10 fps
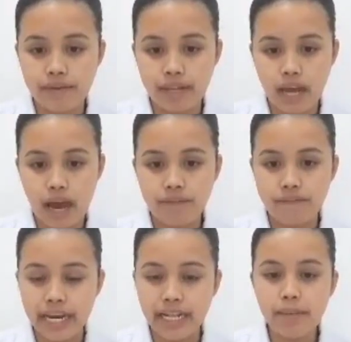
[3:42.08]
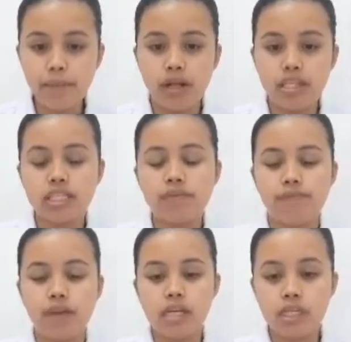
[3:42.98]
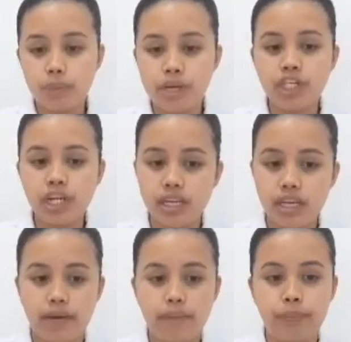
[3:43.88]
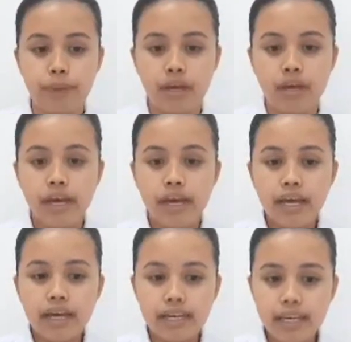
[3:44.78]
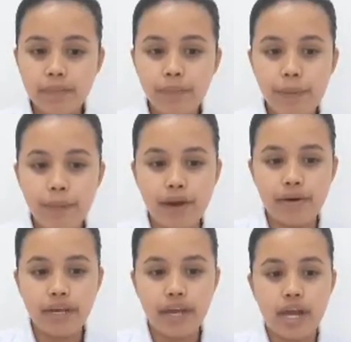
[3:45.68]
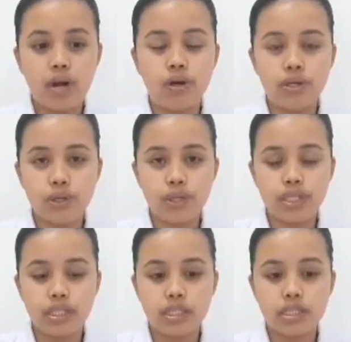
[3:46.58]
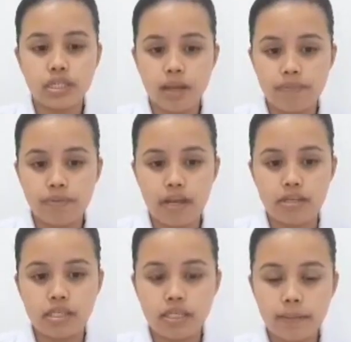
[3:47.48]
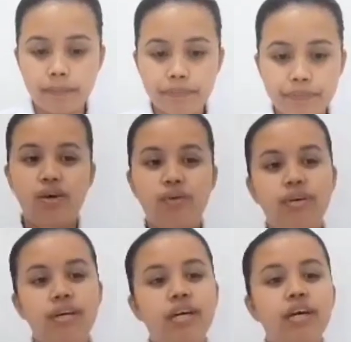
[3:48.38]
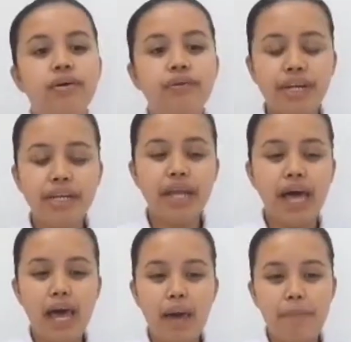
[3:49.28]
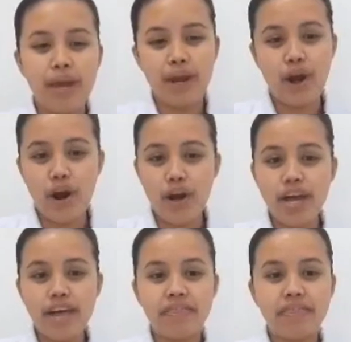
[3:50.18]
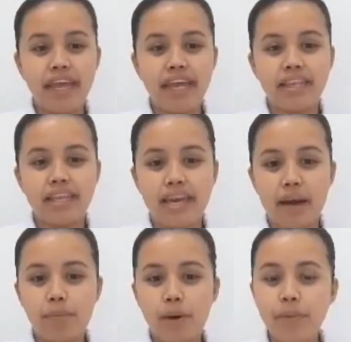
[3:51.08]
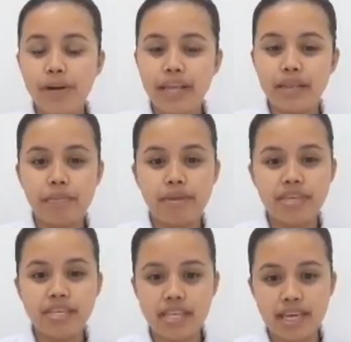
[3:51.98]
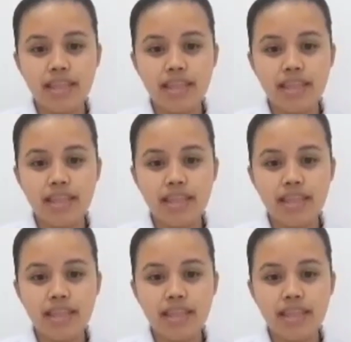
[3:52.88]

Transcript: available, especially if in preparing a controlled substance. Read the MAR and take the appropriate medicine.